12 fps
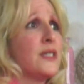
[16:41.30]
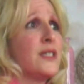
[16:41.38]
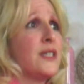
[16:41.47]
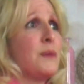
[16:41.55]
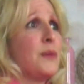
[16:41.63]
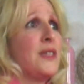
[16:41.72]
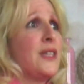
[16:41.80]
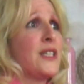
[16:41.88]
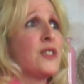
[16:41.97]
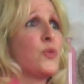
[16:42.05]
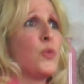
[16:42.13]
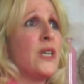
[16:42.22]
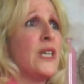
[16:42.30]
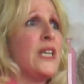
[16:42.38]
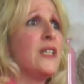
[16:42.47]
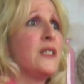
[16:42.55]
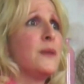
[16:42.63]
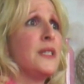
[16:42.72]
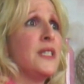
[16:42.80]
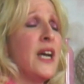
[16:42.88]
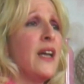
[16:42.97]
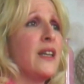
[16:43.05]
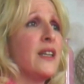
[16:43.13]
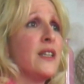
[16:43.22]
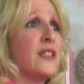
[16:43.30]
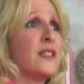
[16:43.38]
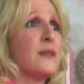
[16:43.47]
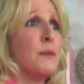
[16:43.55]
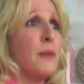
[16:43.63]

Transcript: But that's what needed to be done, and it's